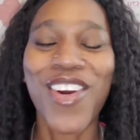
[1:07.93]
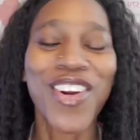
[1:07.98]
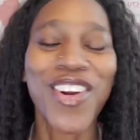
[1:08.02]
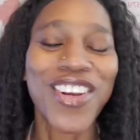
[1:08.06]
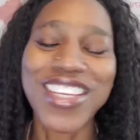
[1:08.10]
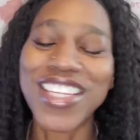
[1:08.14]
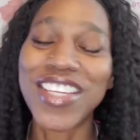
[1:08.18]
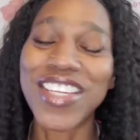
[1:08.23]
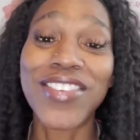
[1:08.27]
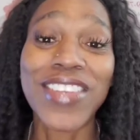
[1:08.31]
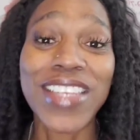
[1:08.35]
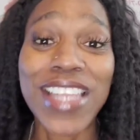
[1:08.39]
or
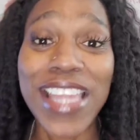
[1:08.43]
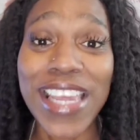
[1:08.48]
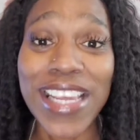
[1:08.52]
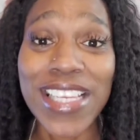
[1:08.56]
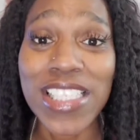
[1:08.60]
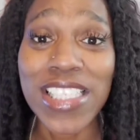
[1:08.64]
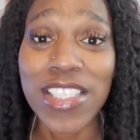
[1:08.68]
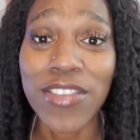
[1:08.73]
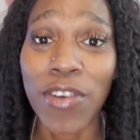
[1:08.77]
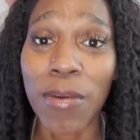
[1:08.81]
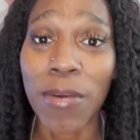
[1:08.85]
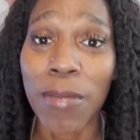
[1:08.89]
leave a
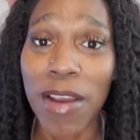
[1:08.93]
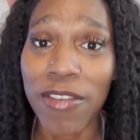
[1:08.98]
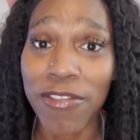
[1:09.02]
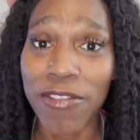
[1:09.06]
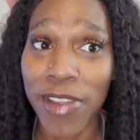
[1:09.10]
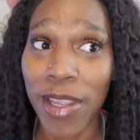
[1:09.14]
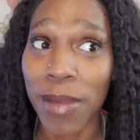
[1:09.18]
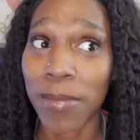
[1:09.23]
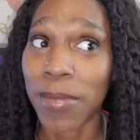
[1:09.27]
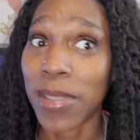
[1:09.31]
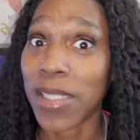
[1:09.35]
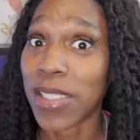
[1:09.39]
legacy for my
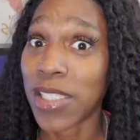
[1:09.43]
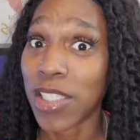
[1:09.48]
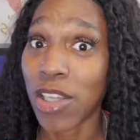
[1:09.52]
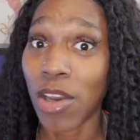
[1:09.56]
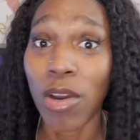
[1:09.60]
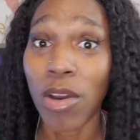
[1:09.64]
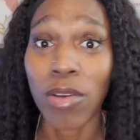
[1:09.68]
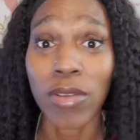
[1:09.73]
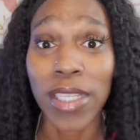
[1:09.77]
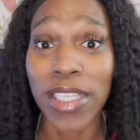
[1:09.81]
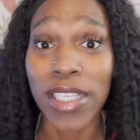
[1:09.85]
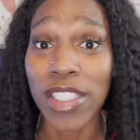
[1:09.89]
family. So
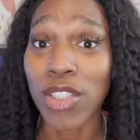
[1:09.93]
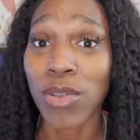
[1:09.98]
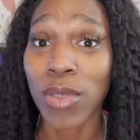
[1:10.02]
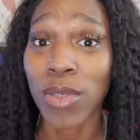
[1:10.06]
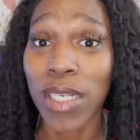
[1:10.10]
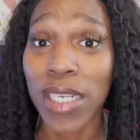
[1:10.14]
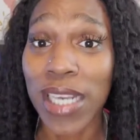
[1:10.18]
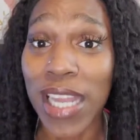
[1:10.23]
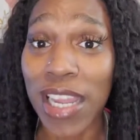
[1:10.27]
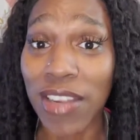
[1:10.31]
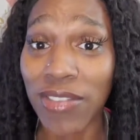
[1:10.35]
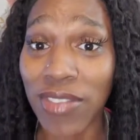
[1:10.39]
on that
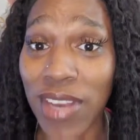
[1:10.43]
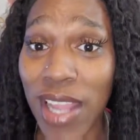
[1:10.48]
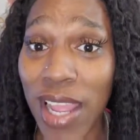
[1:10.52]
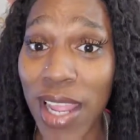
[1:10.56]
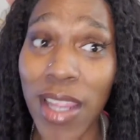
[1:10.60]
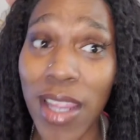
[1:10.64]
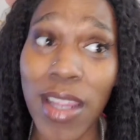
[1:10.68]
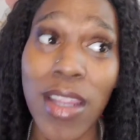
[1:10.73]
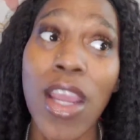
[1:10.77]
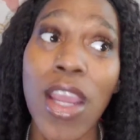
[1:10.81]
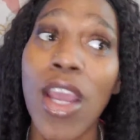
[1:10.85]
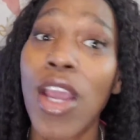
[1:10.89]
29th
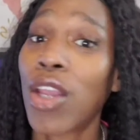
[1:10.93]
day,